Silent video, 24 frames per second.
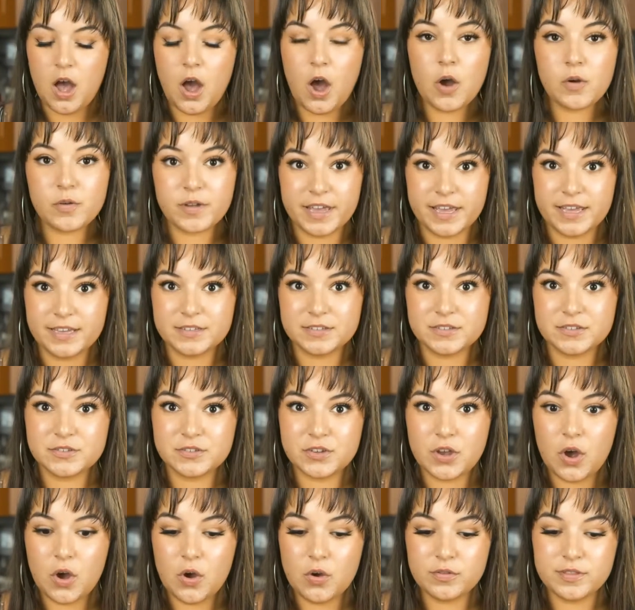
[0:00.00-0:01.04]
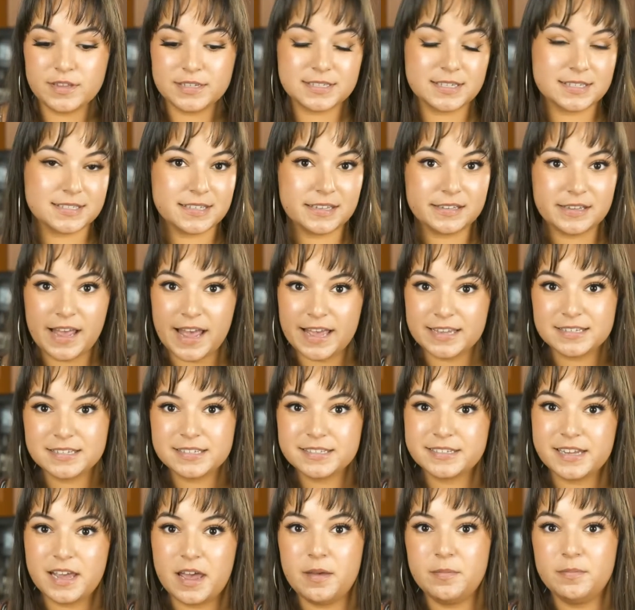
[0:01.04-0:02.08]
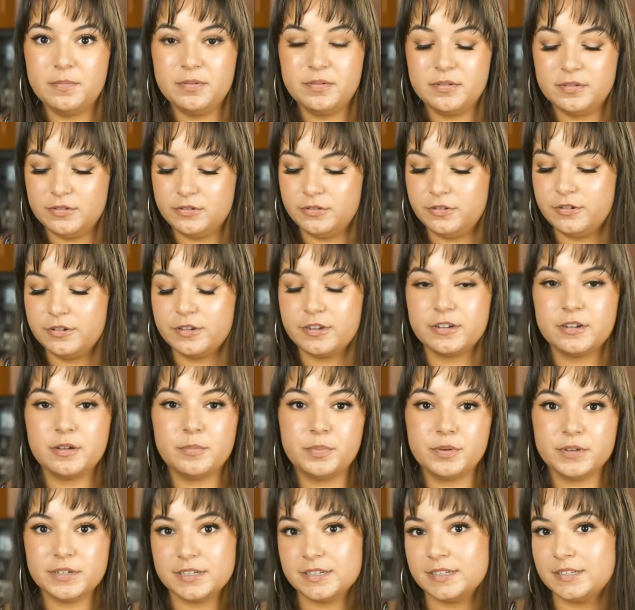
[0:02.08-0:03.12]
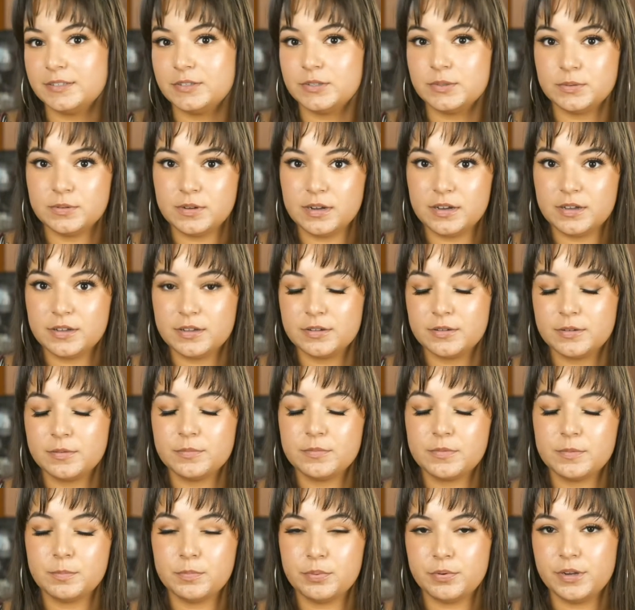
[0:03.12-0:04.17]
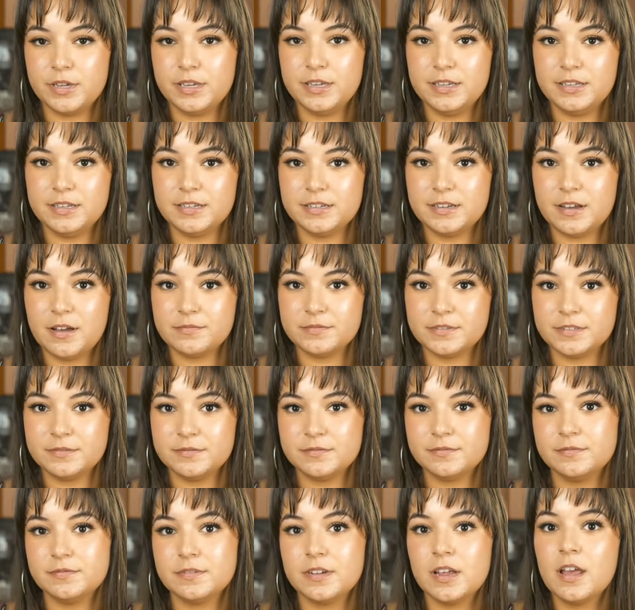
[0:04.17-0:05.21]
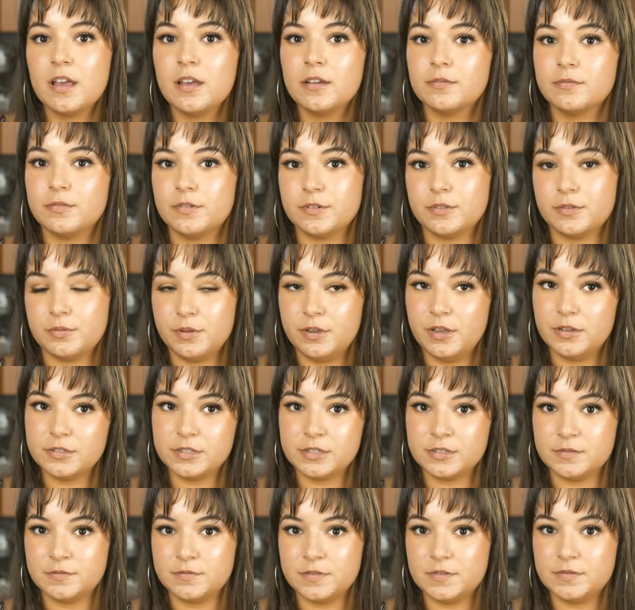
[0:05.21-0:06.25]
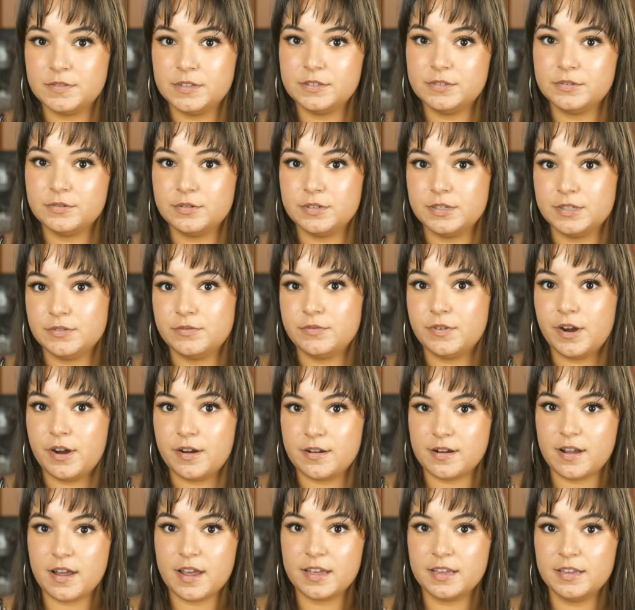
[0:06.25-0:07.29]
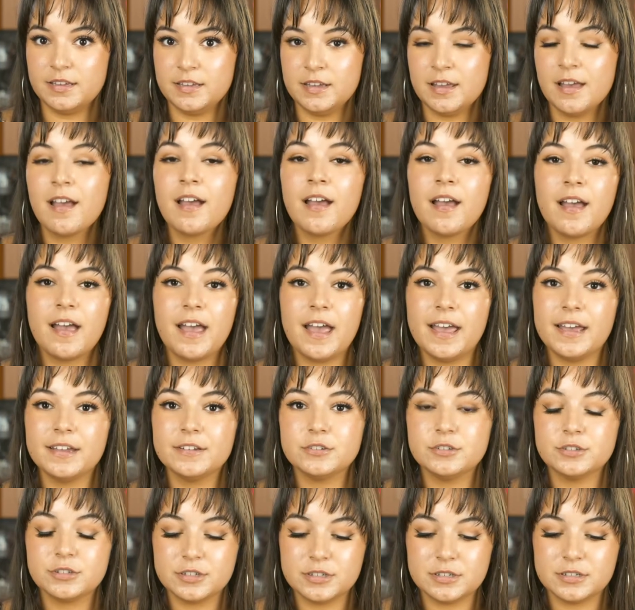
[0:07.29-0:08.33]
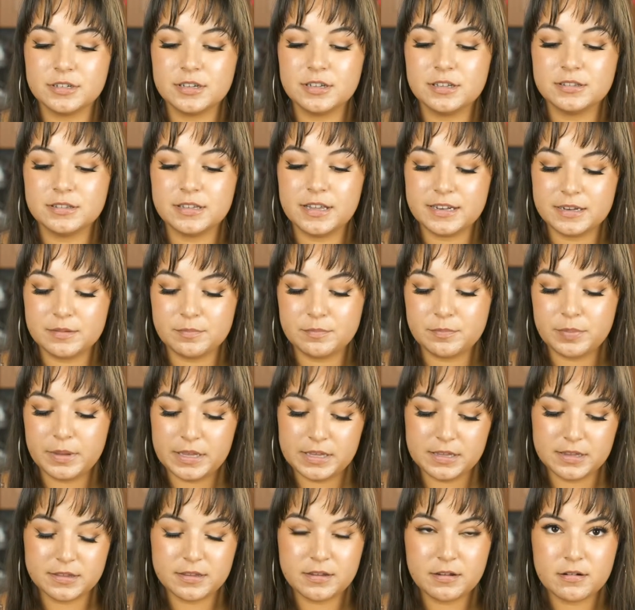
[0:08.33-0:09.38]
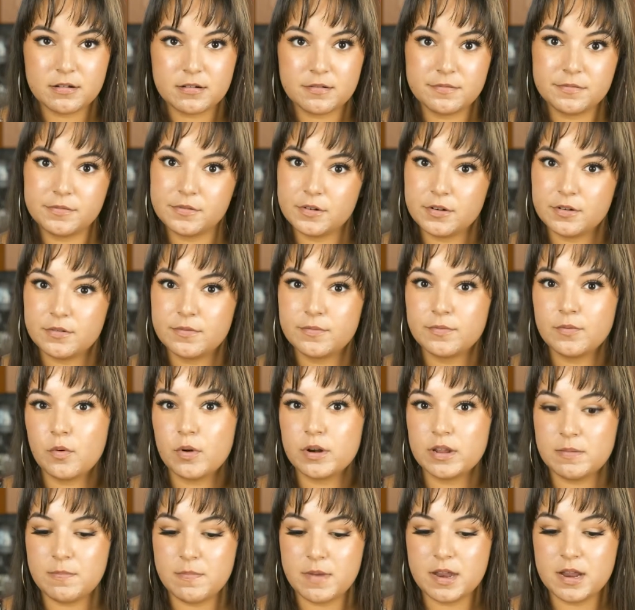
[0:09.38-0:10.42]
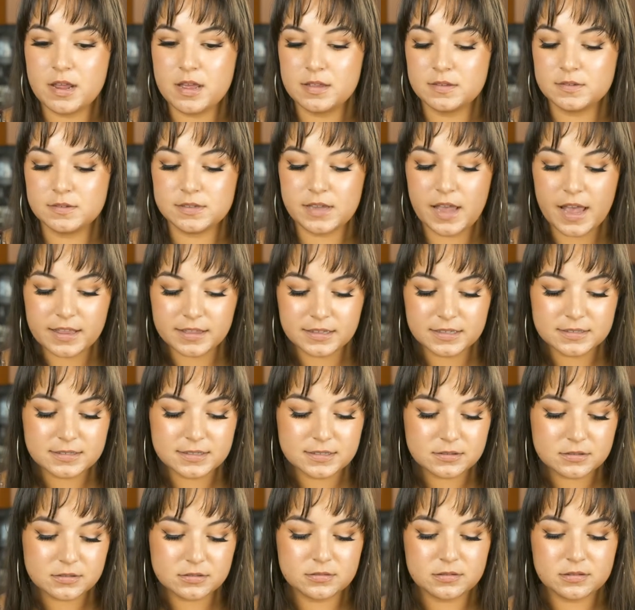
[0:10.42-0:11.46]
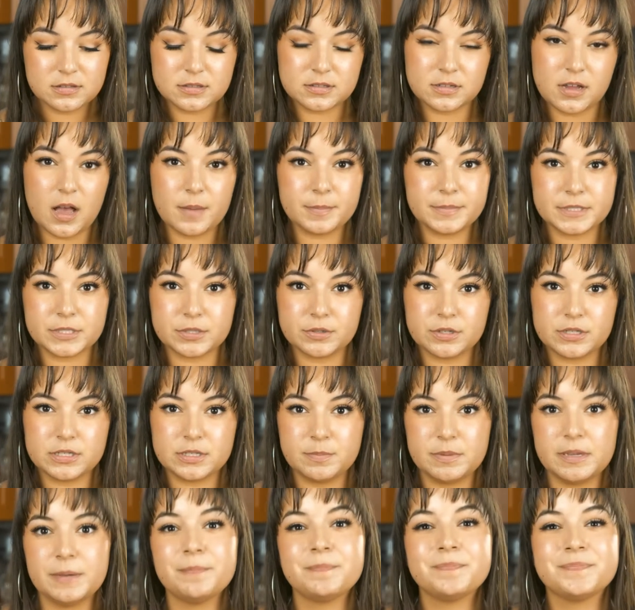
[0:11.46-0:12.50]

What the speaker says: Okay, so this is the last step. You're gonna put it into a preheated oven for 350 degrees Fahrenheit, and you're gonna let it bake there for 40 minutes, at least until the top is crispy.